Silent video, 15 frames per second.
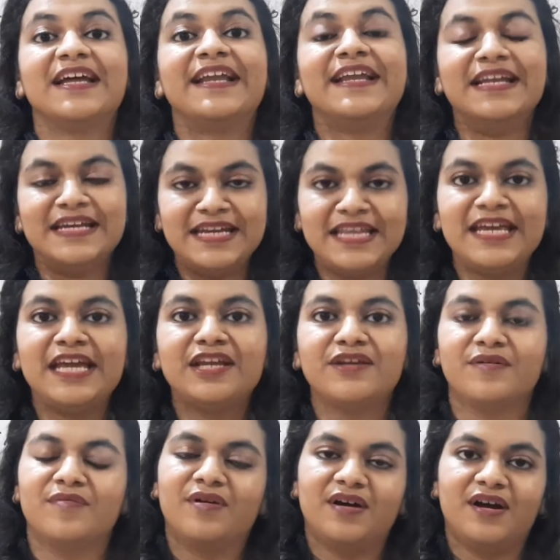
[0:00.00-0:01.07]
need
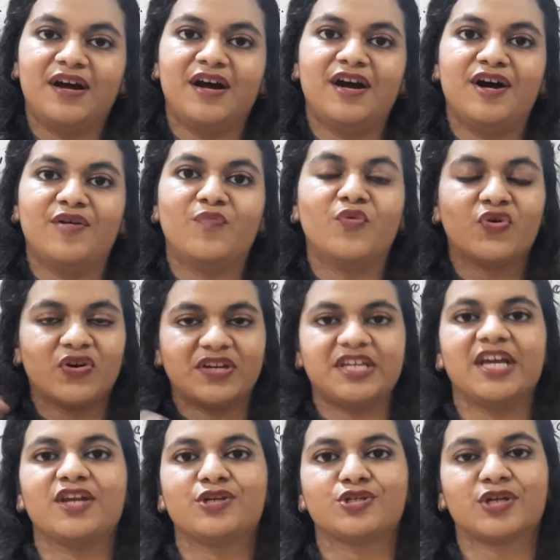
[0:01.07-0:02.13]
more
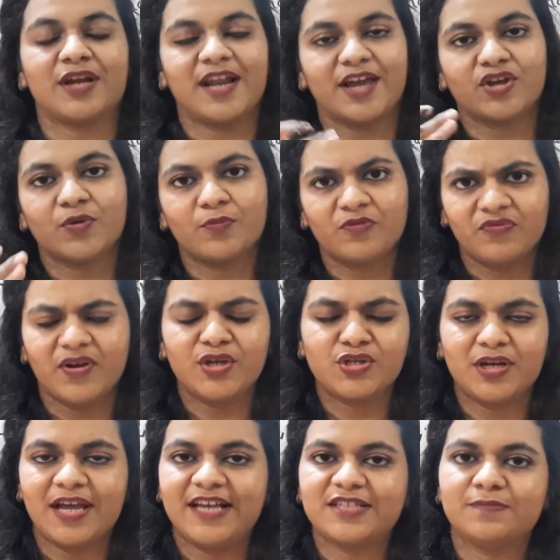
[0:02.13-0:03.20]
attention, like your professional
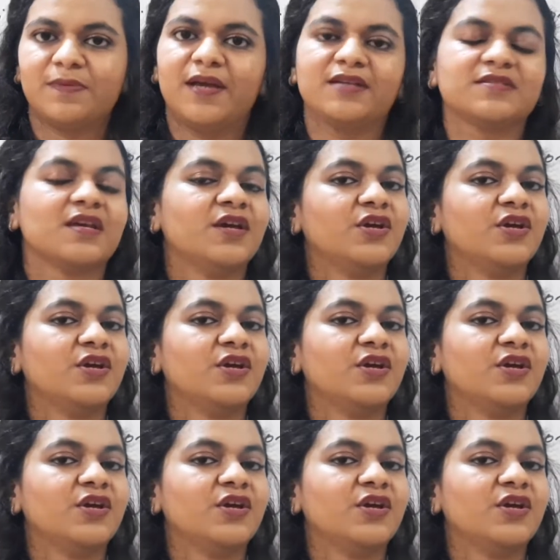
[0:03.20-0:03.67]
aspects.